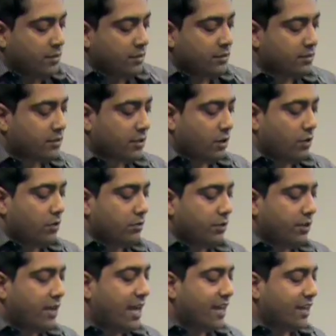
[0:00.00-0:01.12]
So
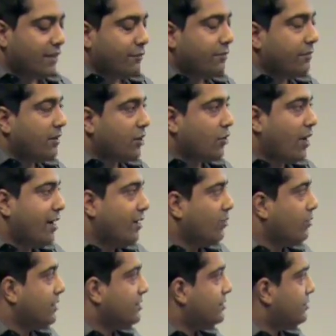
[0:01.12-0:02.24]
you got to give credit
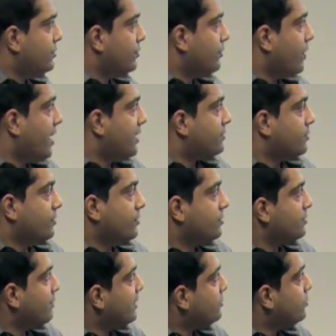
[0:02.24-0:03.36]
where it's due, right? So
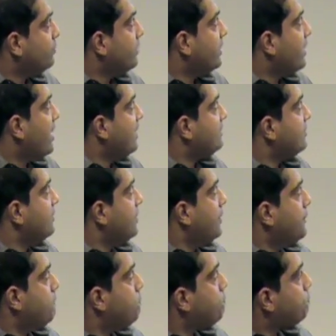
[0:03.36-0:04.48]
those are my two big guys. And
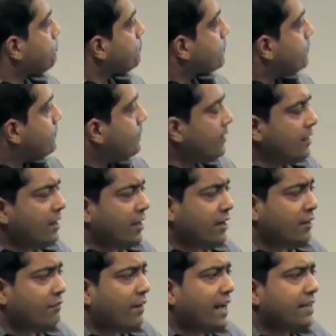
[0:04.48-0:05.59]
then an
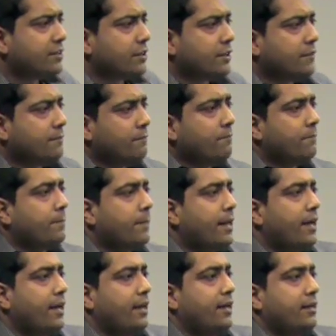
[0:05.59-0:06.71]
advisor.
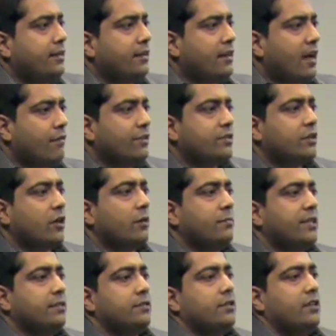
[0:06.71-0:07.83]
And every startup
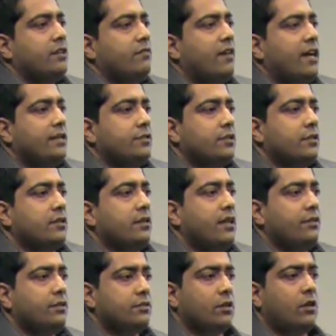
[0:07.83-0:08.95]
needs a good advisor.
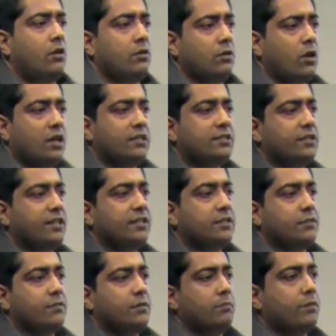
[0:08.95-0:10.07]
And there's a long series
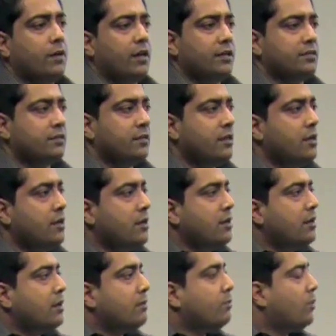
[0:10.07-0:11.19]
of them for us.
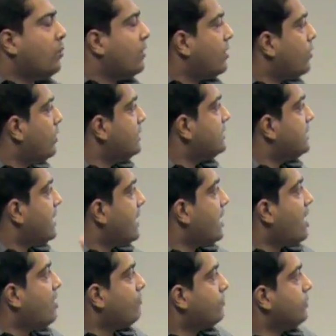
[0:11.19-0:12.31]
But one of the ones that I
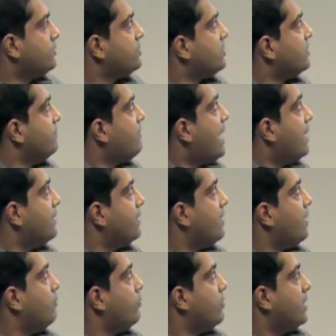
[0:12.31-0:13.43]
got from Silicon Valley that
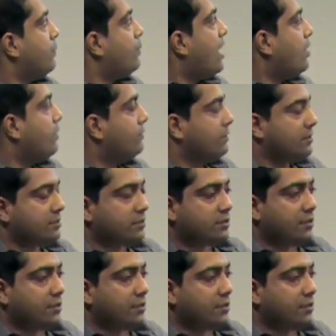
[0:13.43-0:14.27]
I'm really proud of is